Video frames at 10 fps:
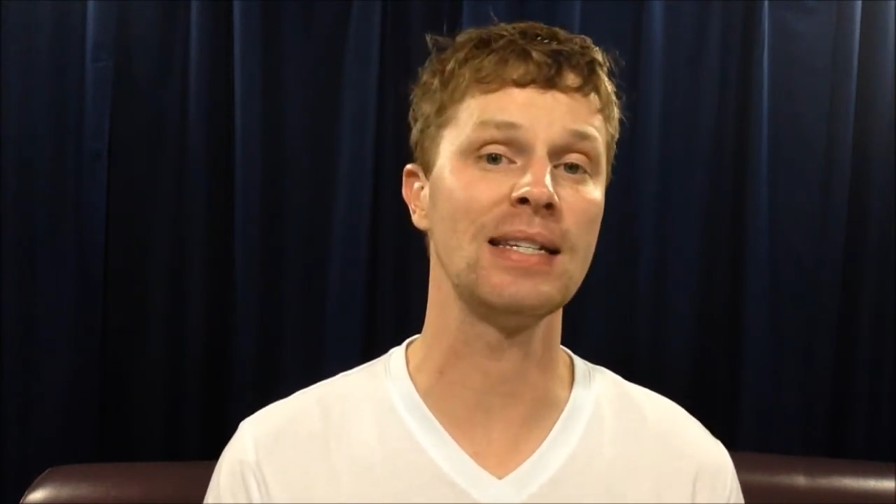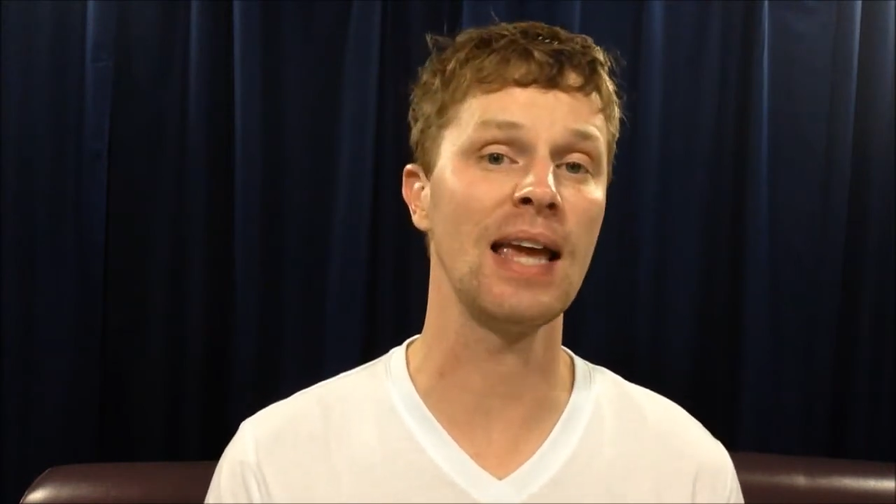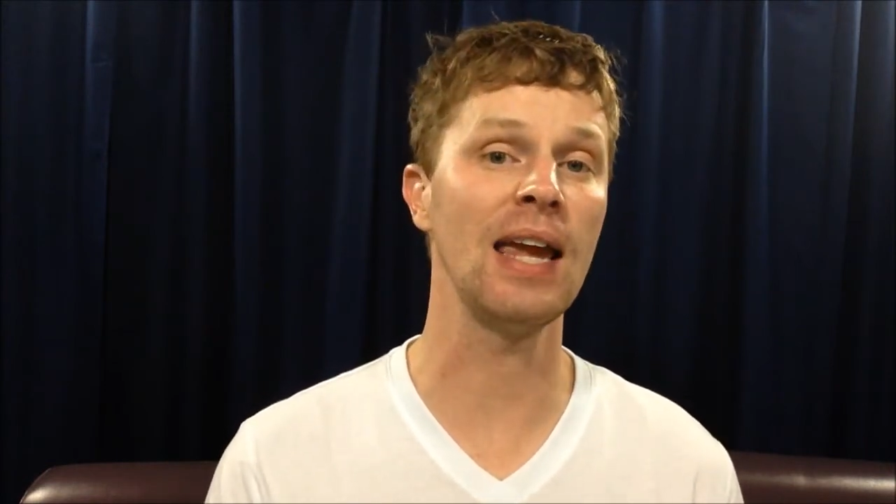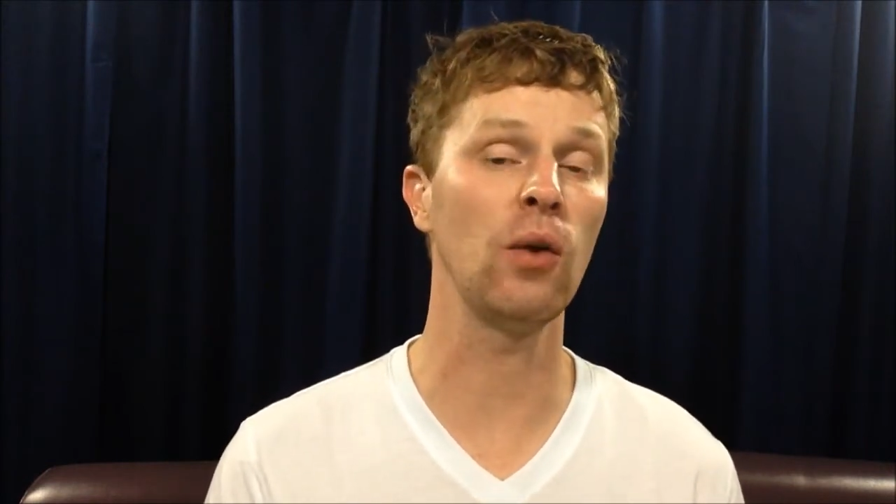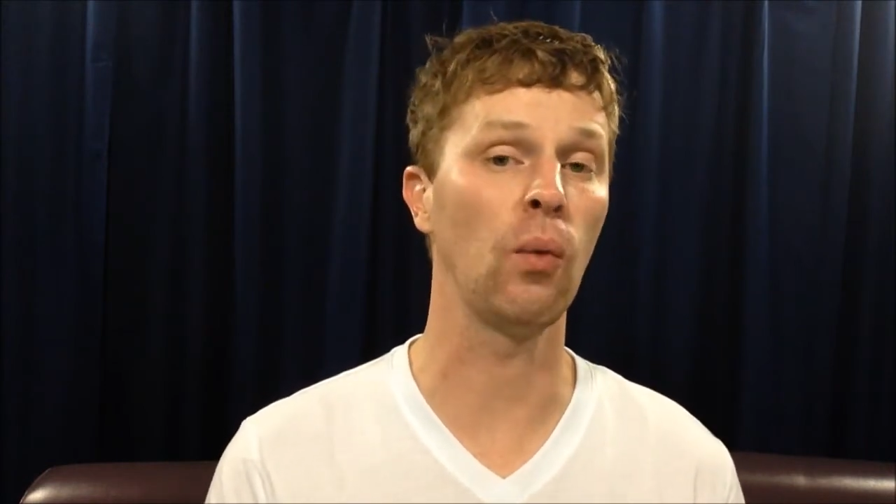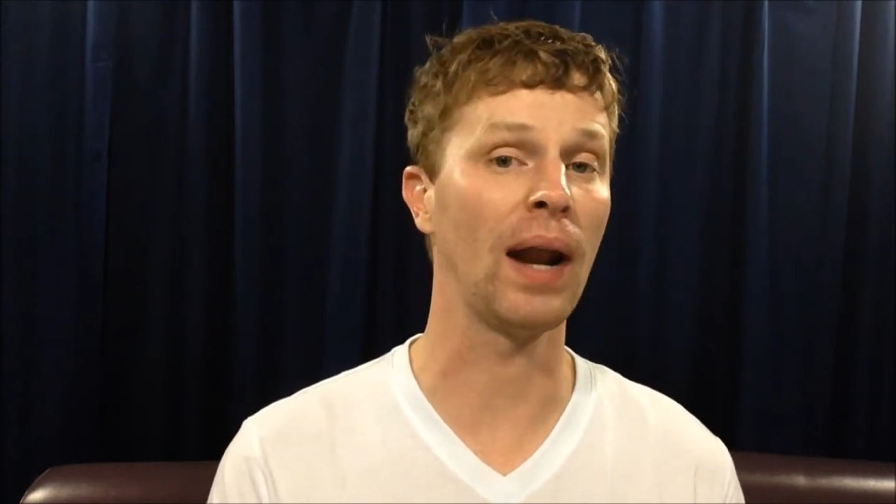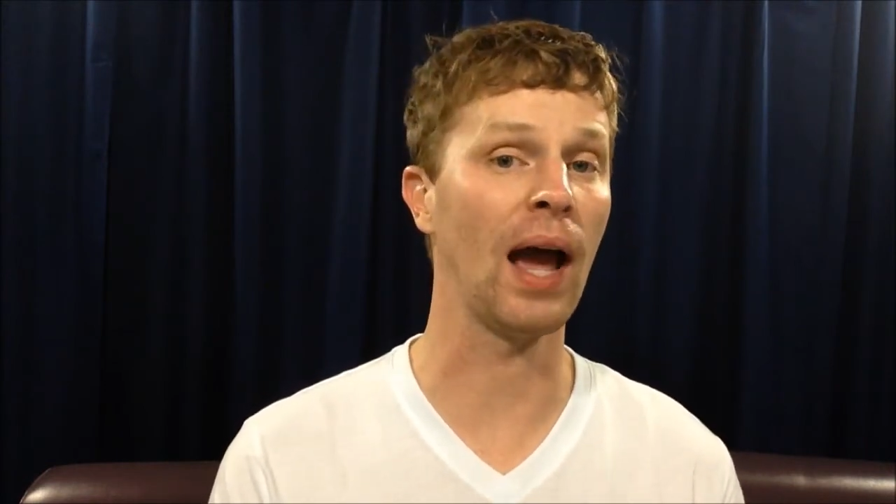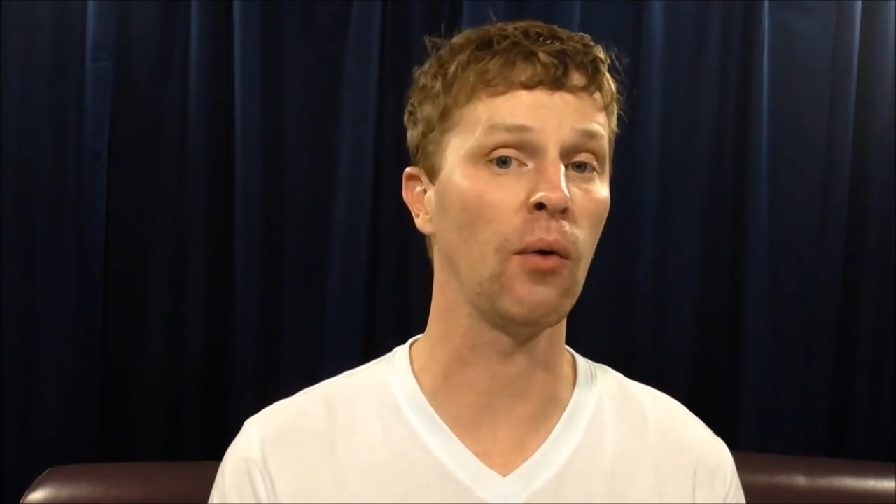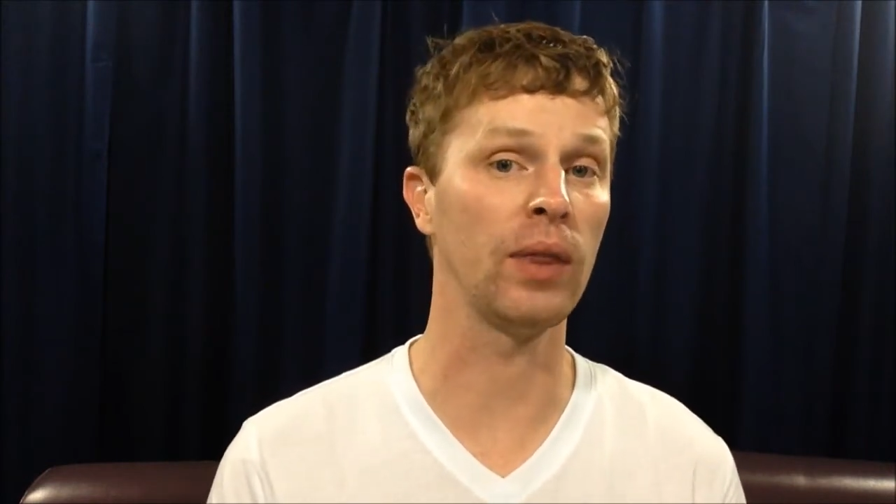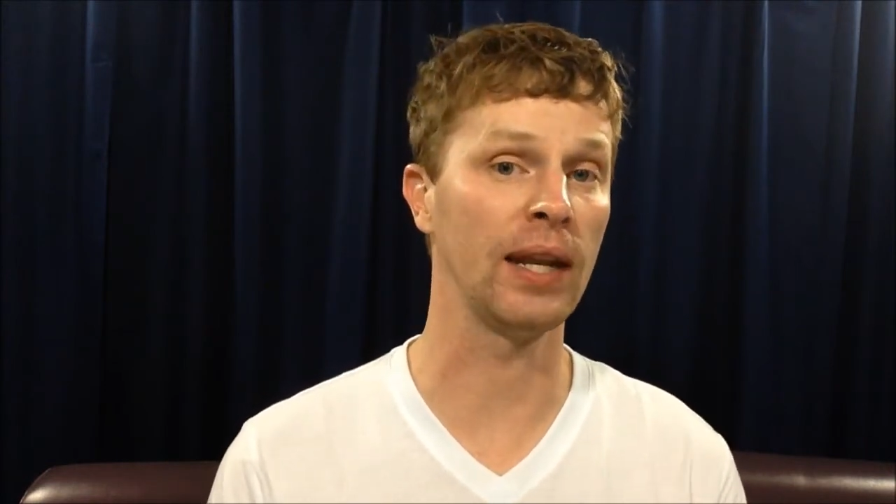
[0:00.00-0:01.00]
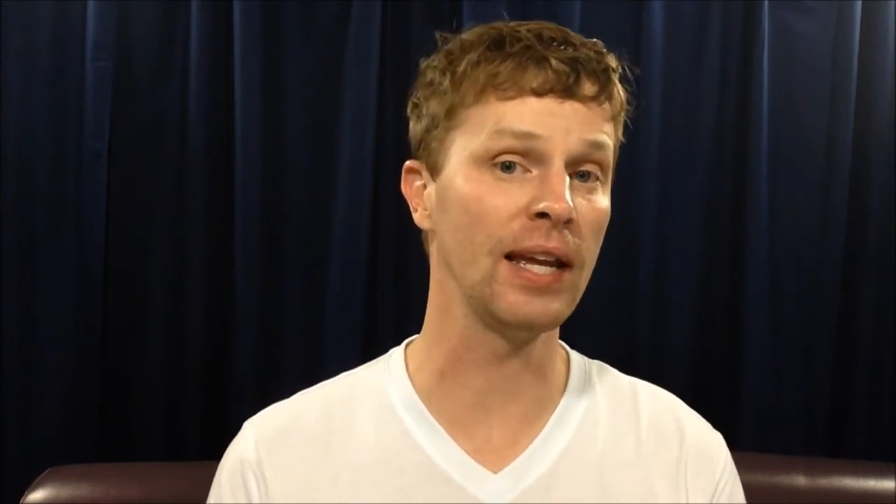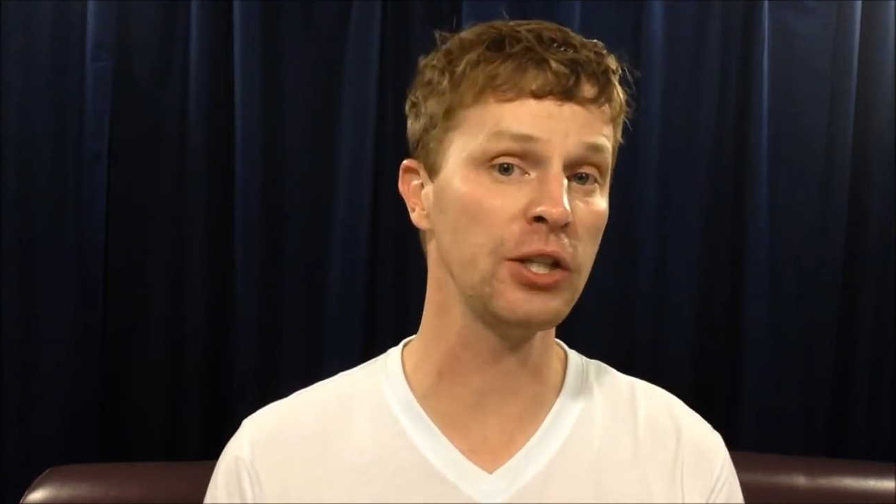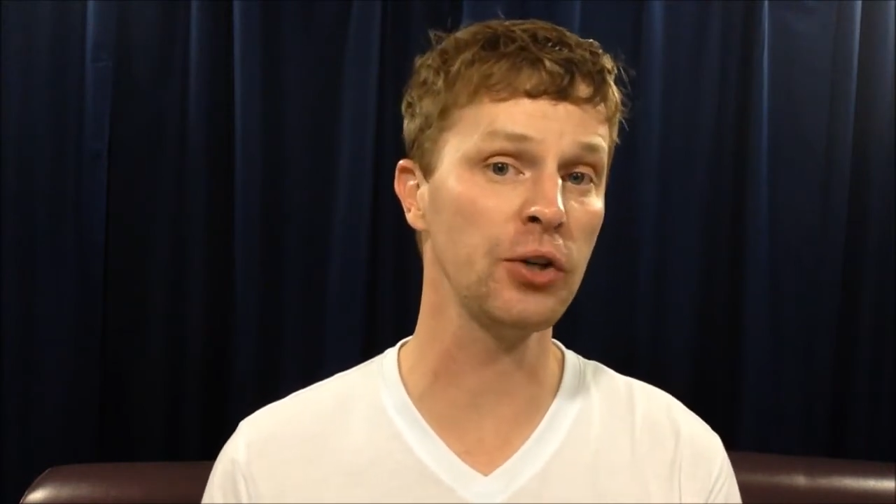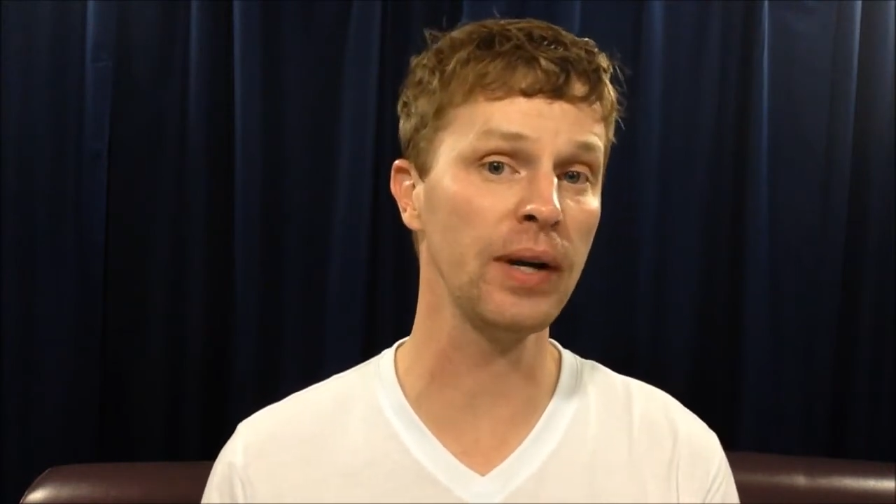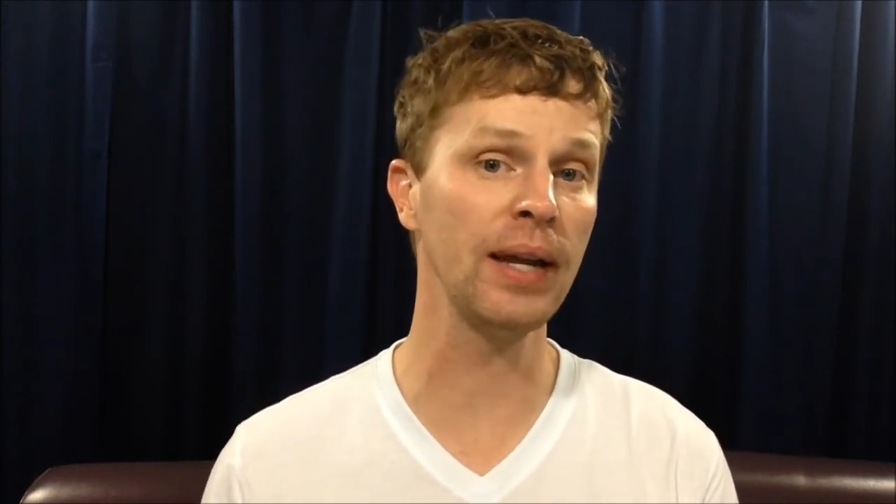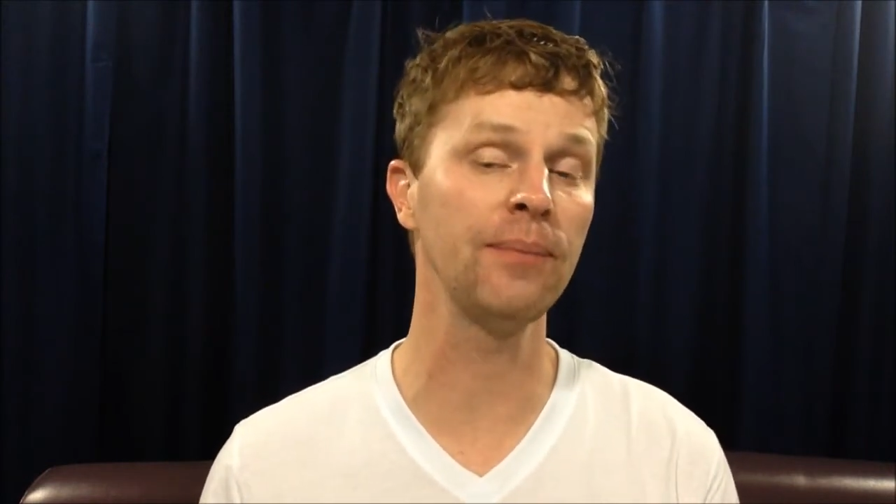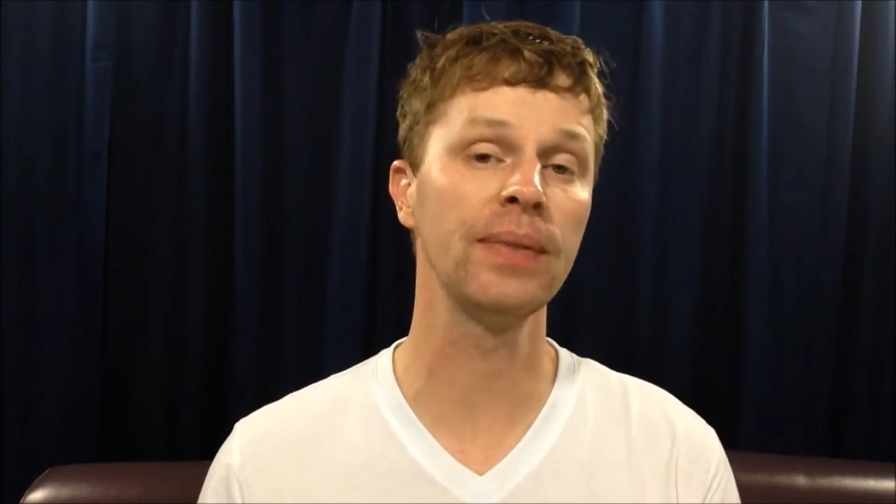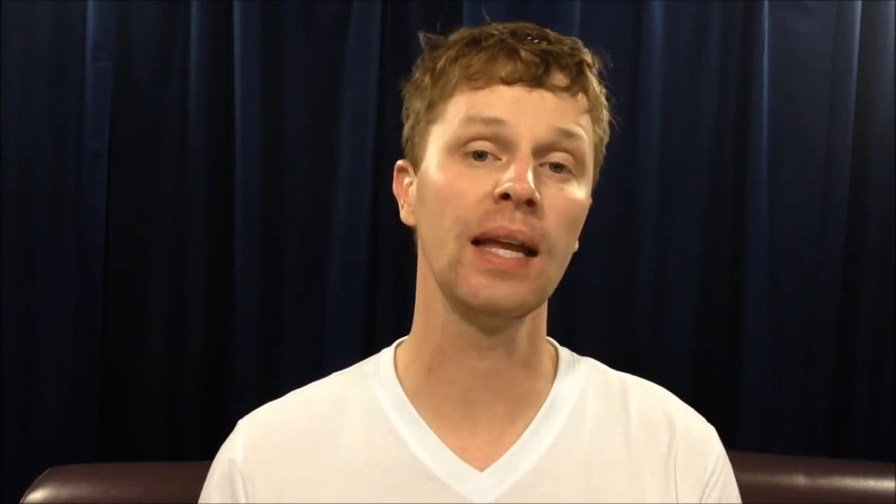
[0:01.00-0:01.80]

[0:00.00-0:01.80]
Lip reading: Tate went out with an injury.